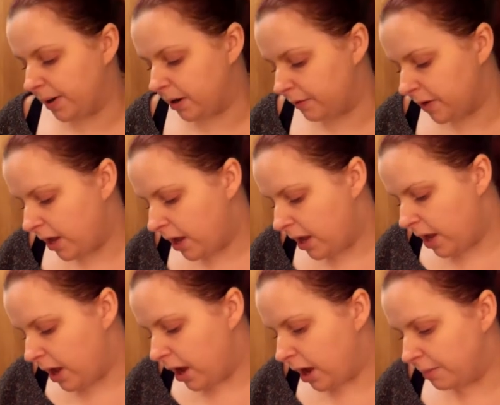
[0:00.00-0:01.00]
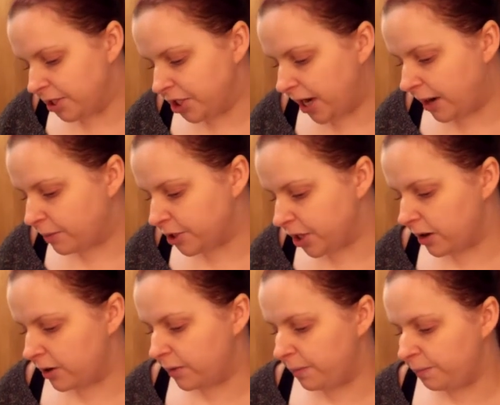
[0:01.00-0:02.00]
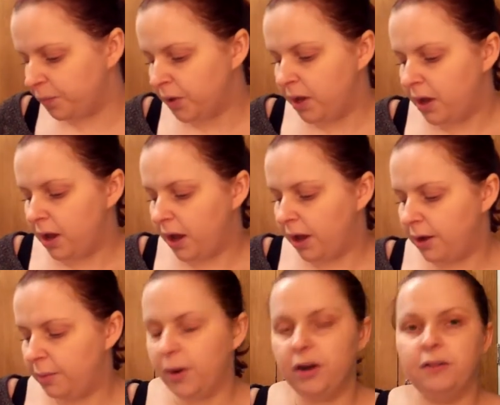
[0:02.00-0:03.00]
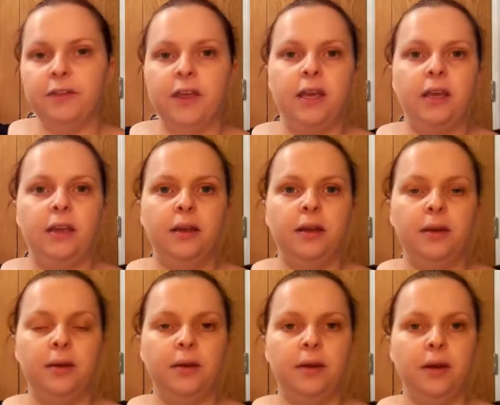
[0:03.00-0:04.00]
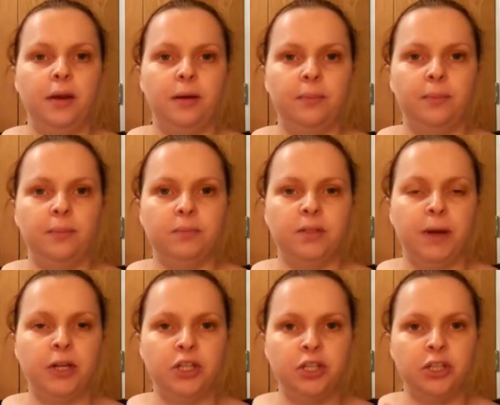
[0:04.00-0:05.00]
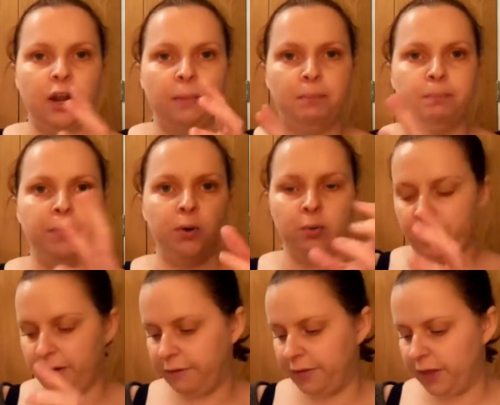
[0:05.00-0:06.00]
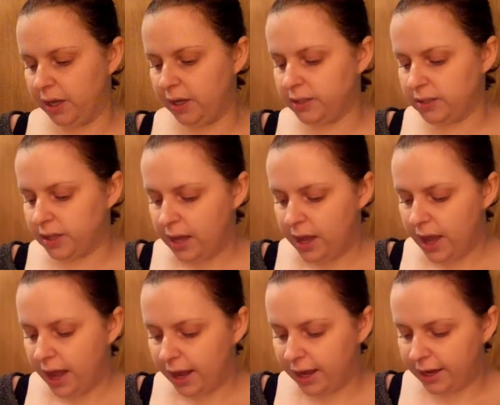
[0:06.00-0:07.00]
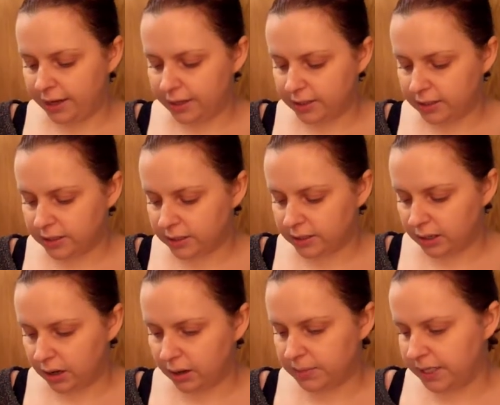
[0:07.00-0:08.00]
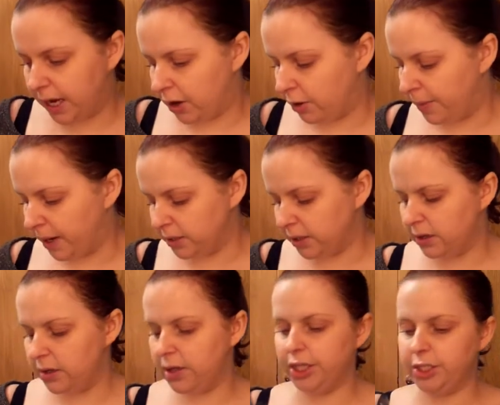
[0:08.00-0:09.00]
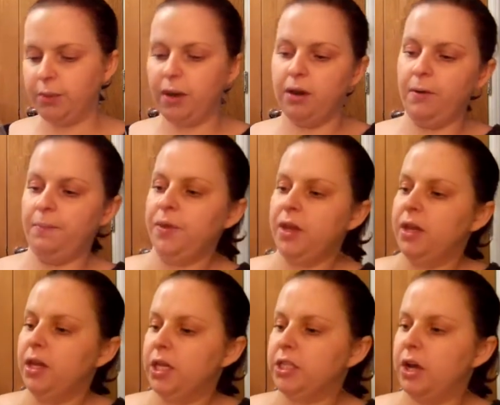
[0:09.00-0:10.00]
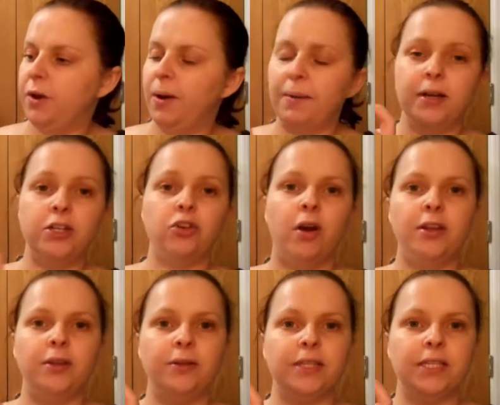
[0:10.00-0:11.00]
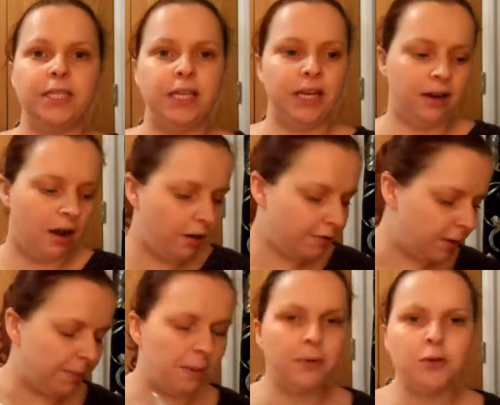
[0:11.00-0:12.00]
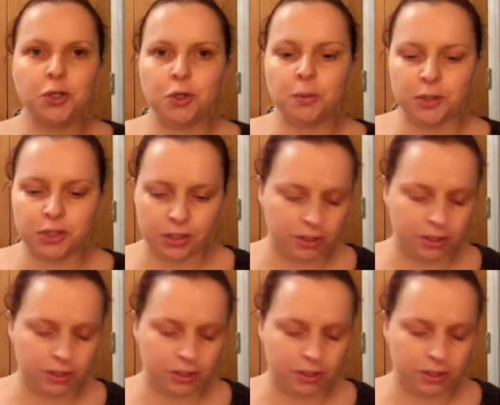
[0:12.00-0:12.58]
bath. A shower gel, one of the sponge, like ball puff things. And some talcum powder as well. So I'm going to try and use the tin after, but I'm not sure what to